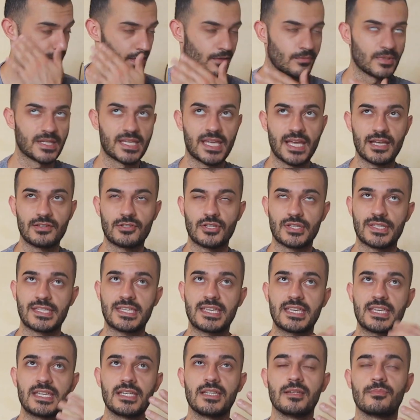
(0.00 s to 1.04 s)
like we can't just
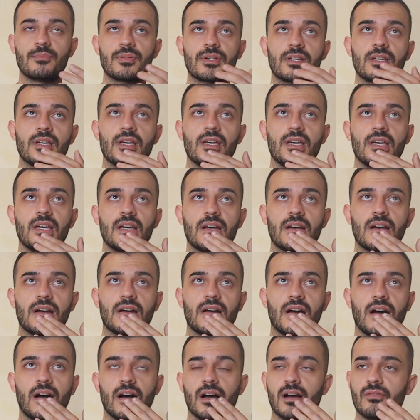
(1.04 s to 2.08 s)
keep
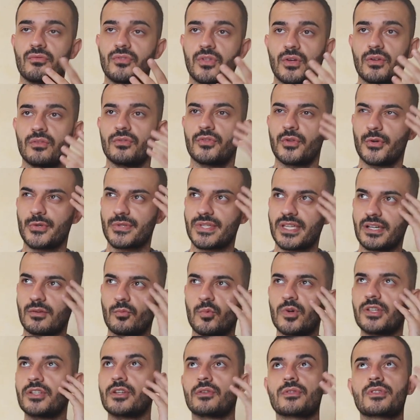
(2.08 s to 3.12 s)
those like
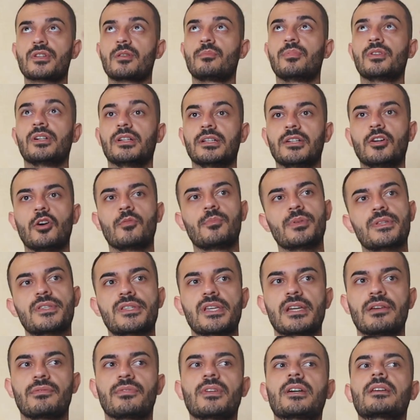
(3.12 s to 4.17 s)
windows completely open.
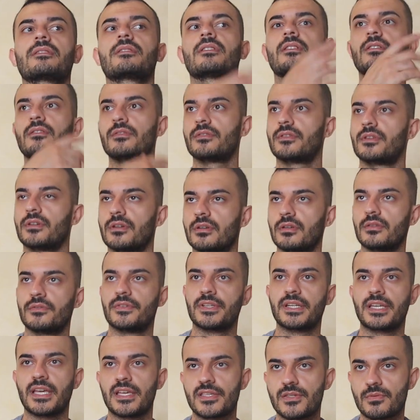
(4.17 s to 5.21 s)
Say if like
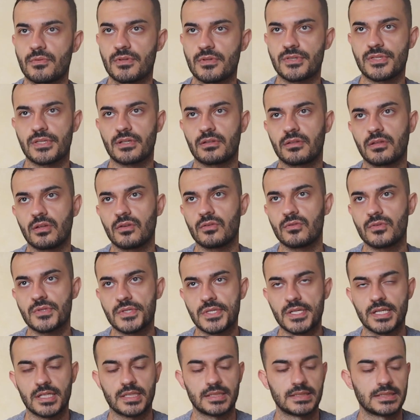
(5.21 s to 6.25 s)
the guest wants to
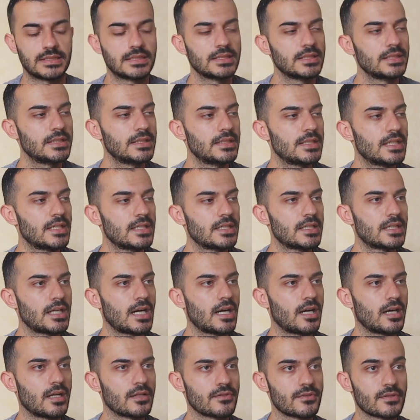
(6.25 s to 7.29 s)
close.
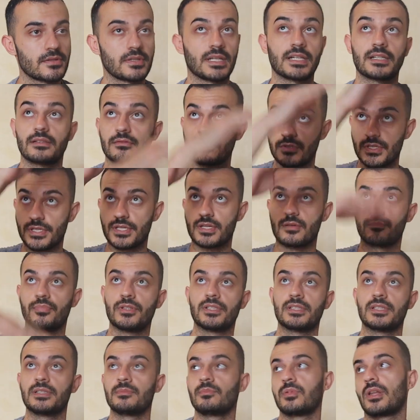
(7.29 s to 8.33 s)
Like just
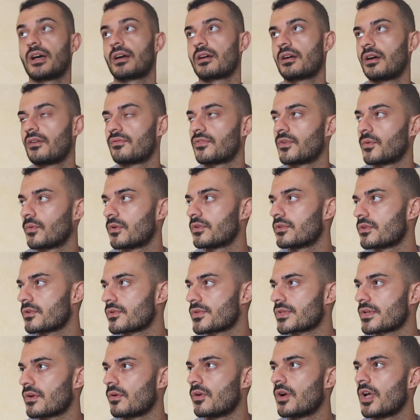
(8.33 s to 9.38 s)
completely block off the window.
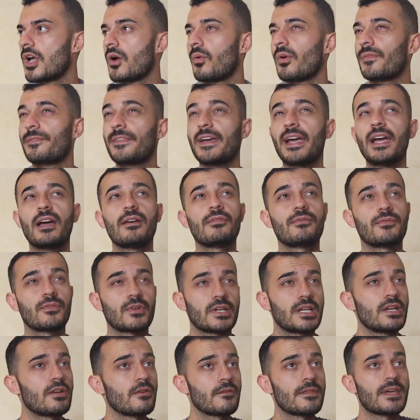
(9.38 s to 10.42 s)
So what they have
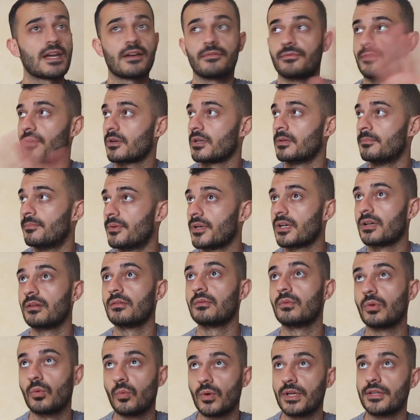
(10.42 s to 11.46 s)
here, they have very big
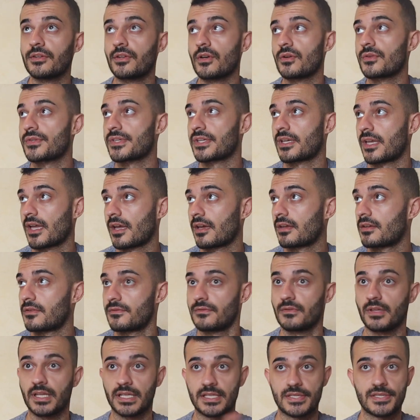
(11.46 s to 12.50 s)
windows,
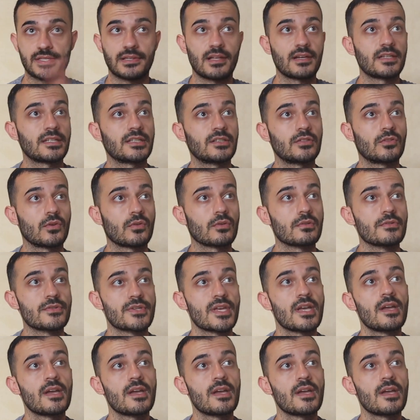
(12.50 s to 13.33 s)
again, like sliding doors.